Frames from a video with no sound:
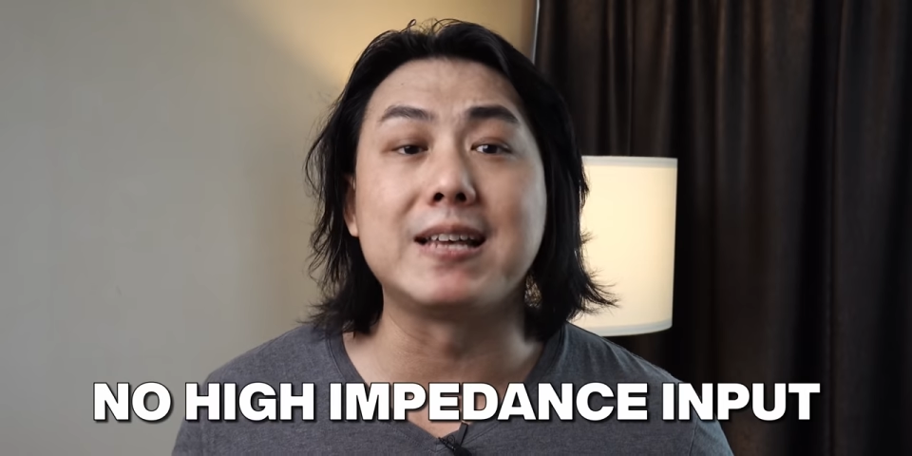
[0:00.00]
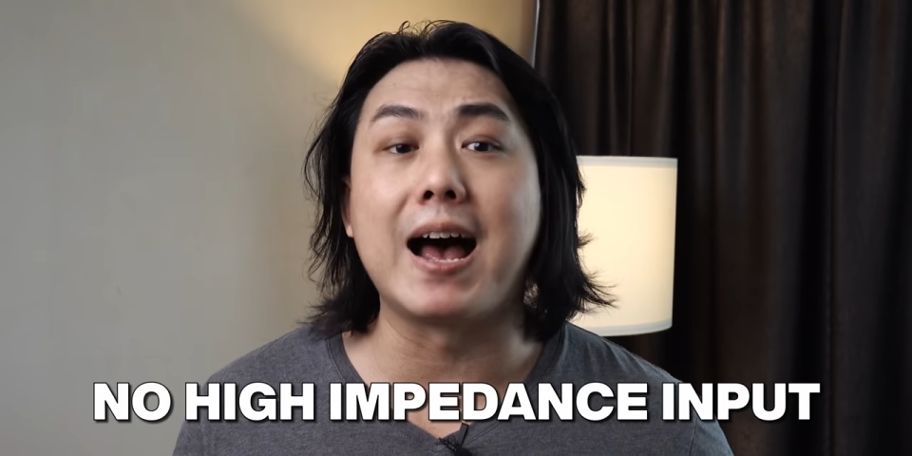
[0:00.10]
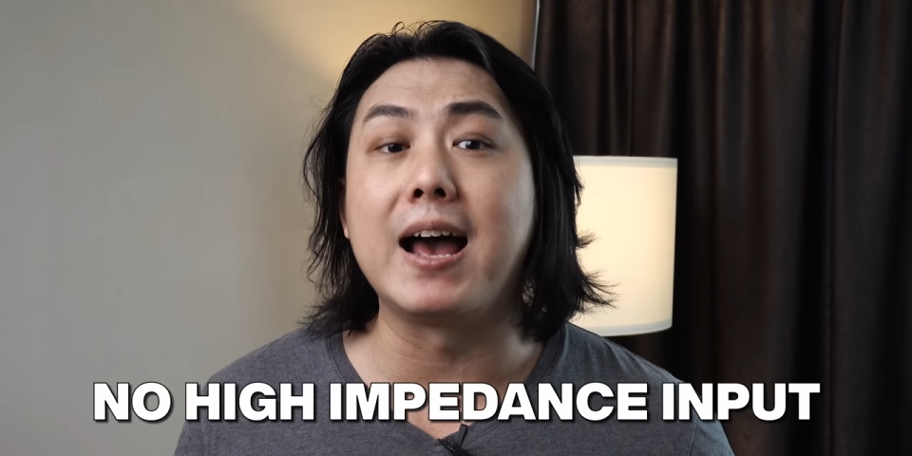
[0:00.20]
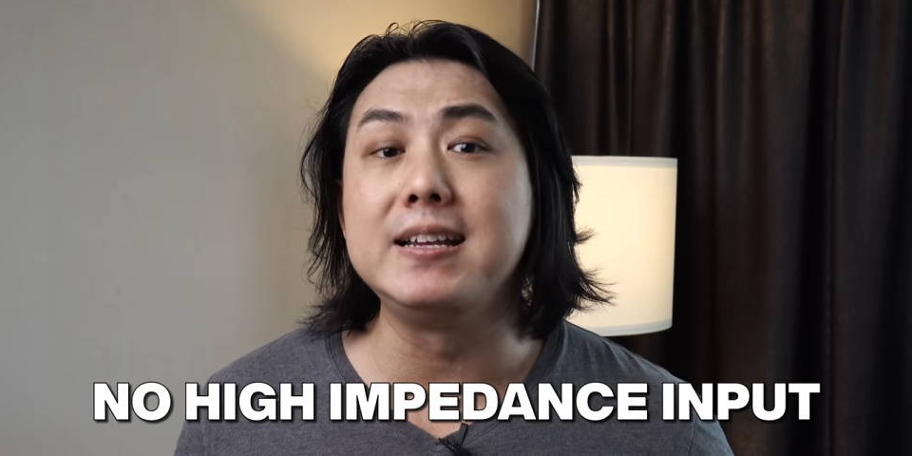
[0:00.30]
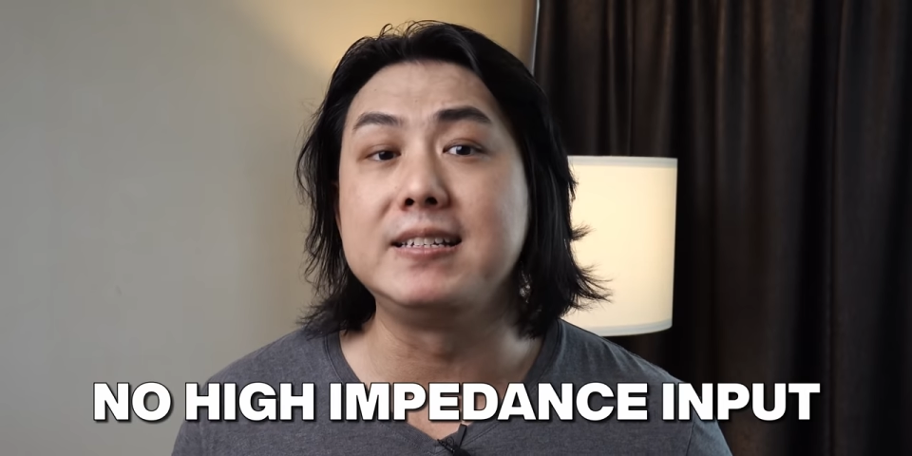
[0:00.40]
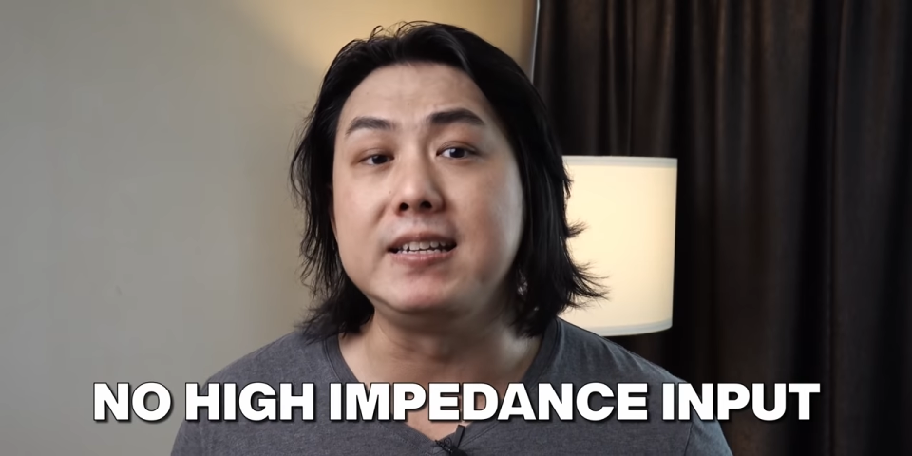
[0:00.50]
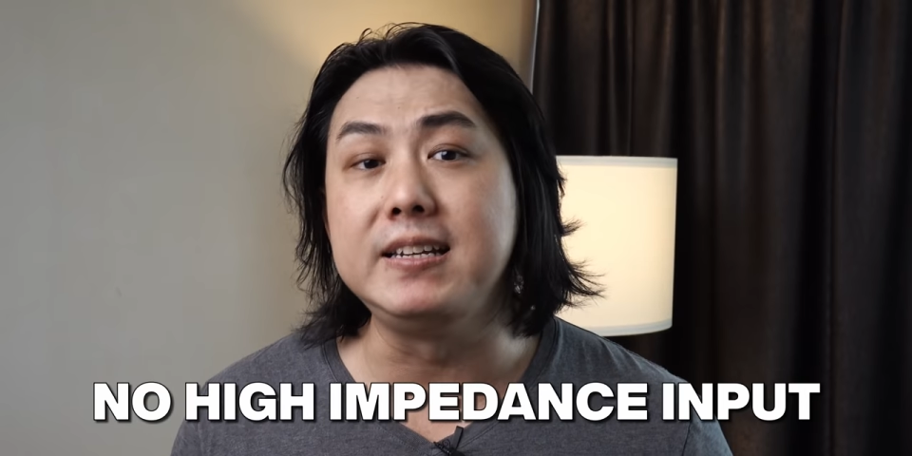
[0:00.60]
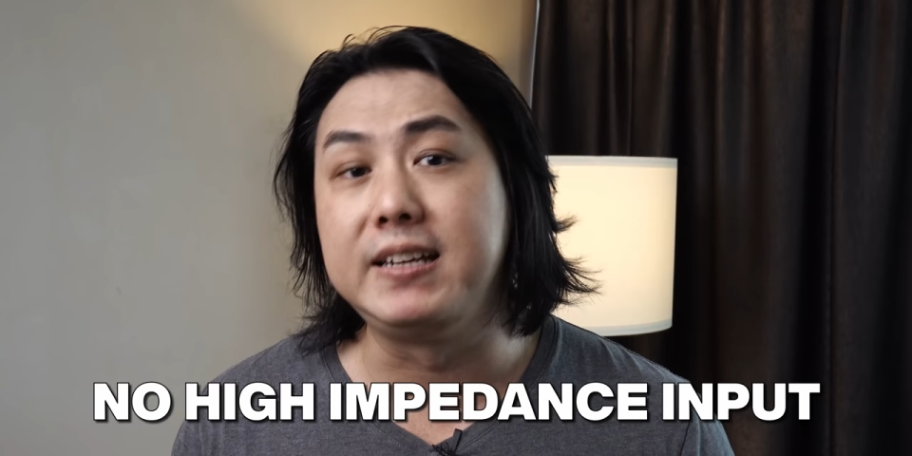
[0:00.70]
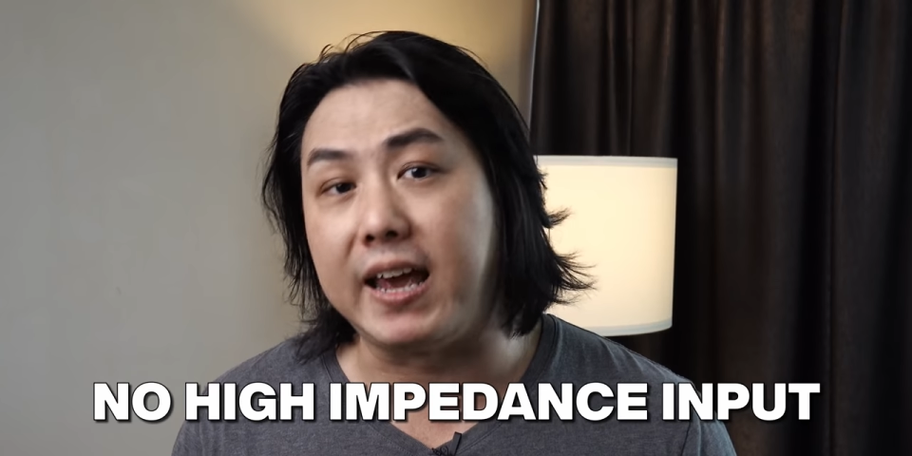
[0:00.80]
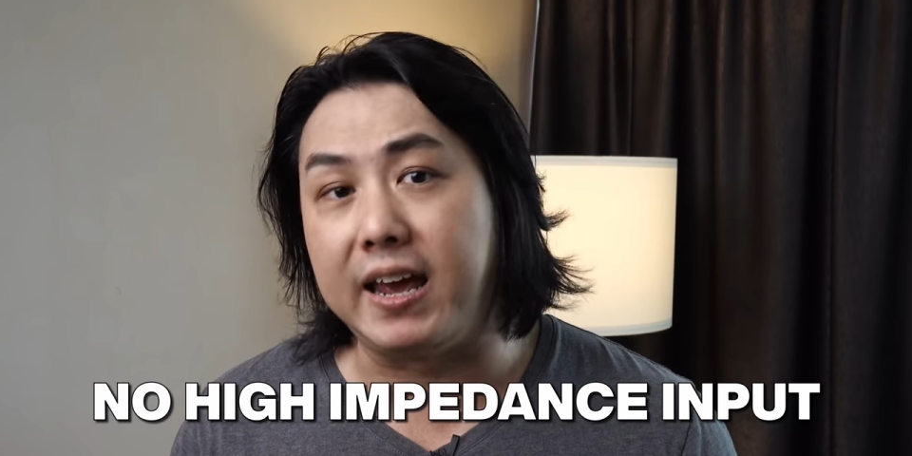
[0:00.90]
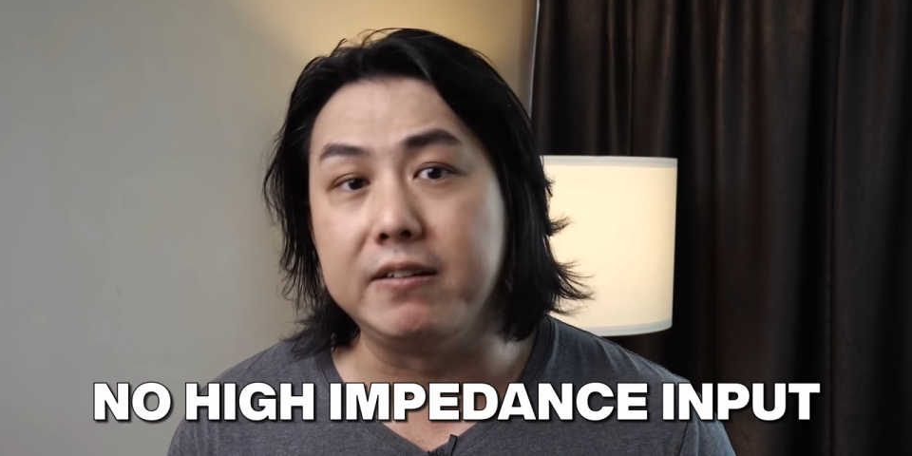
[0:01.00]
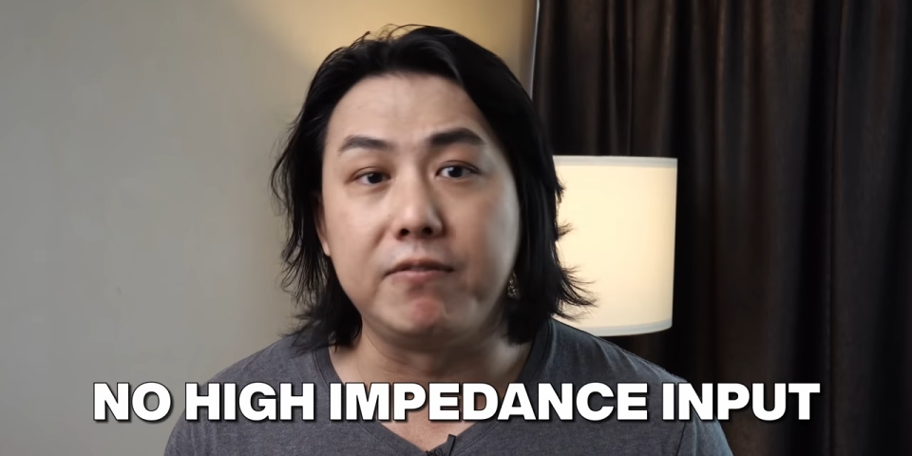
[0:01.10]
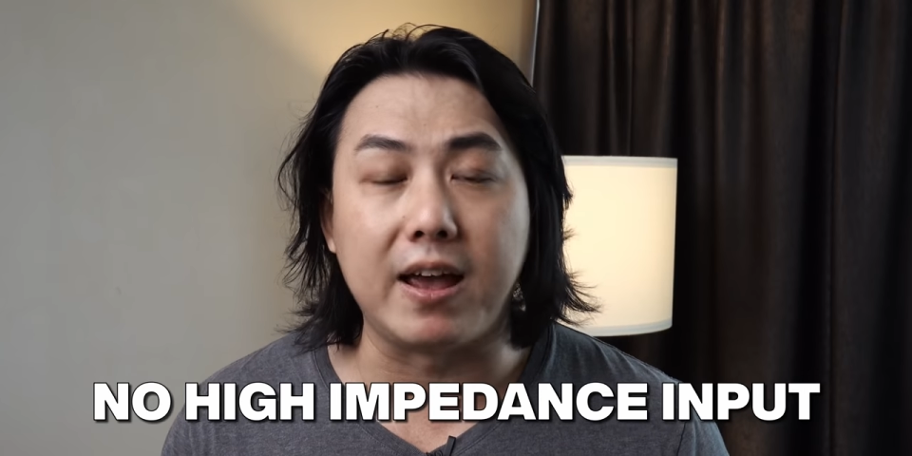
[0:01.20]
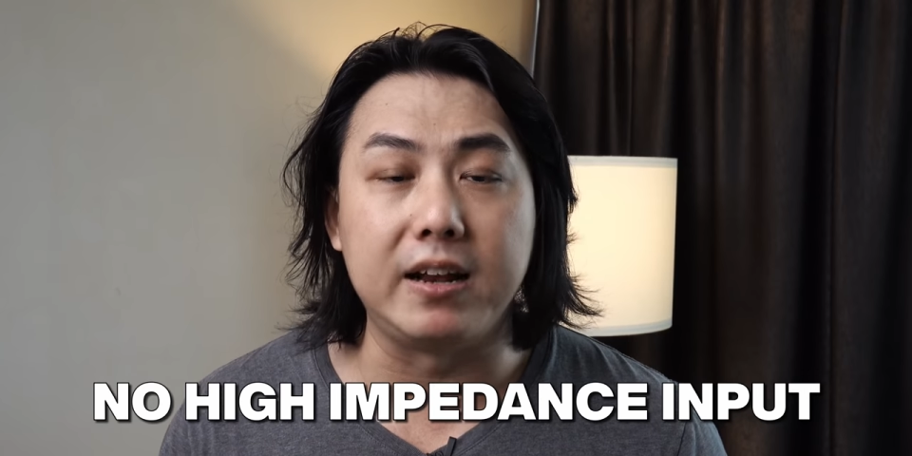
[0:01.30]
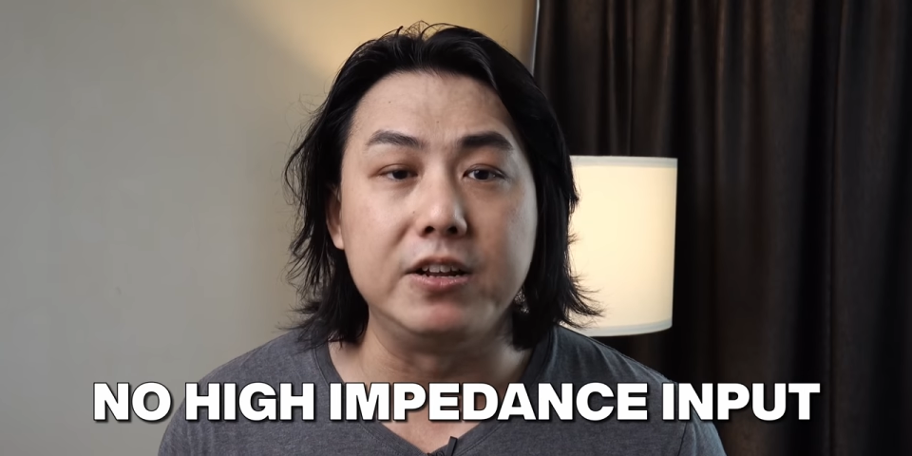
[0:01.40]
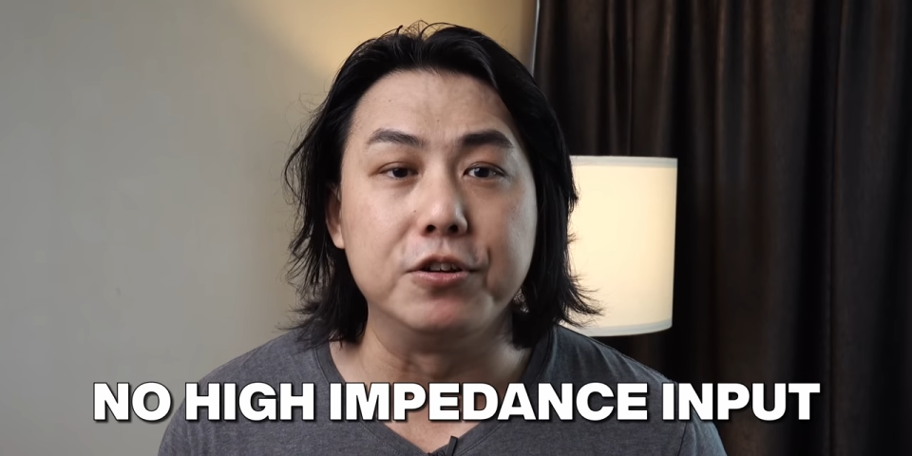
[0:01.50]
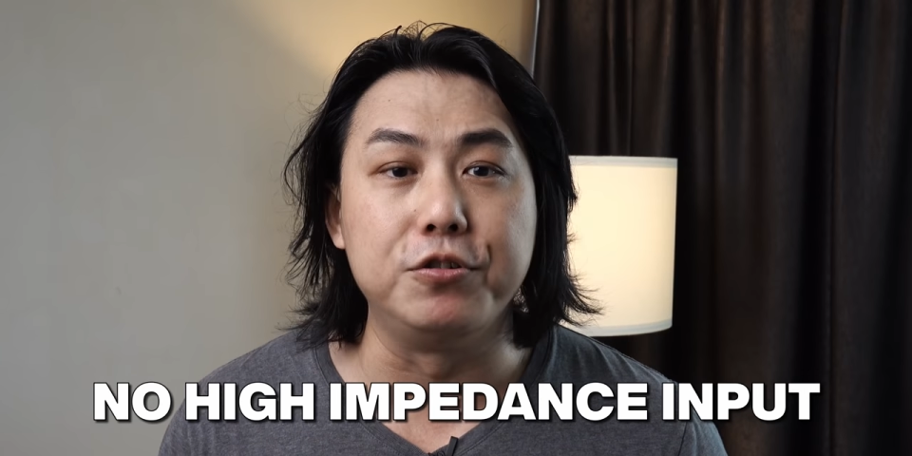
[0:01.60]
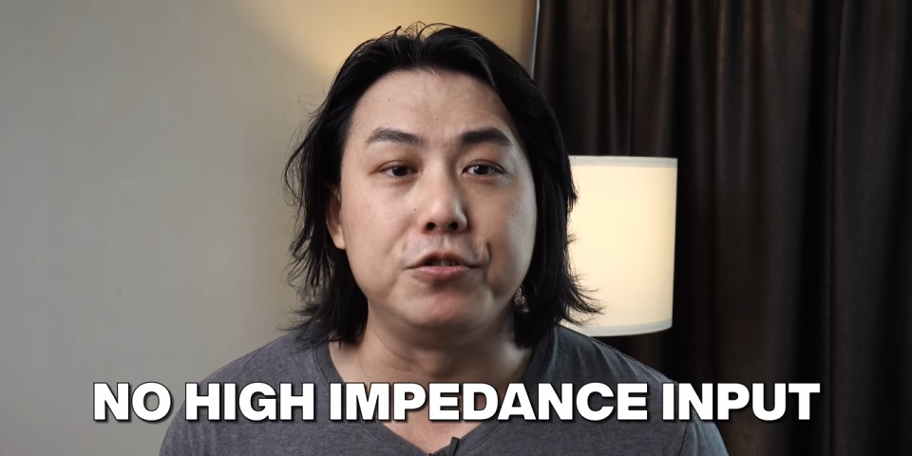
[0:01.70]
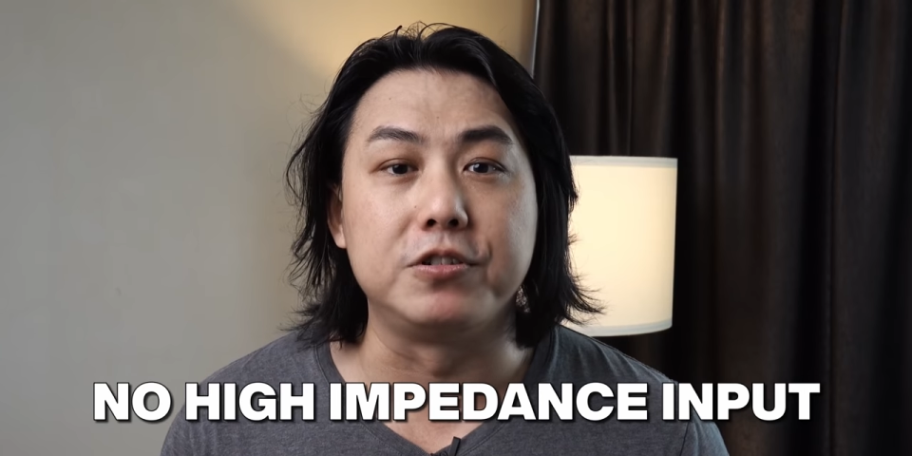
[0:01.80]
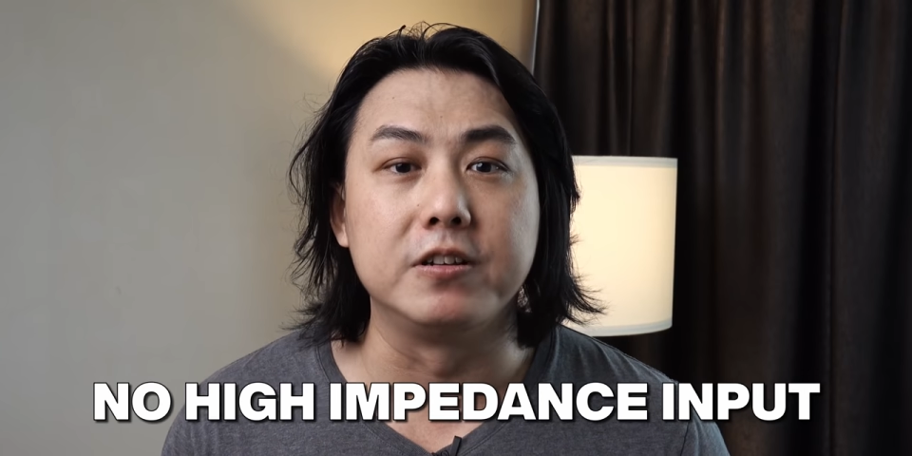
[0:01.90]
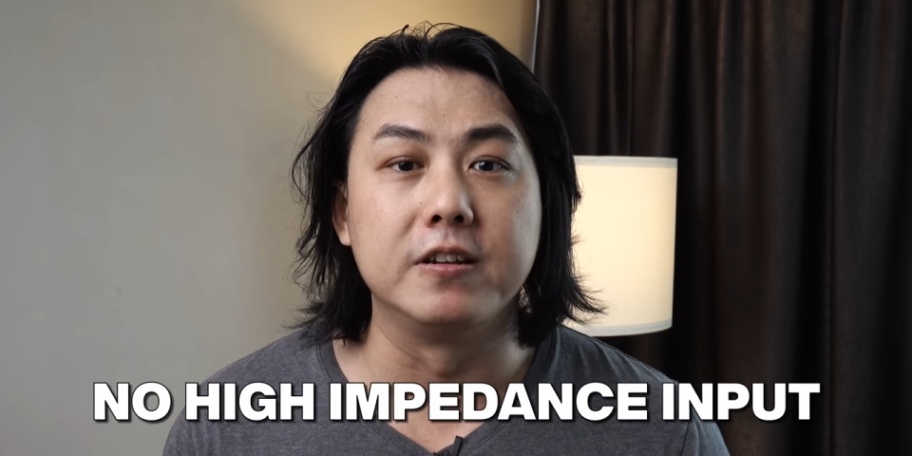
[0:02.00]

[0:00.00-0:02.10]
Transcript: high Z gain values.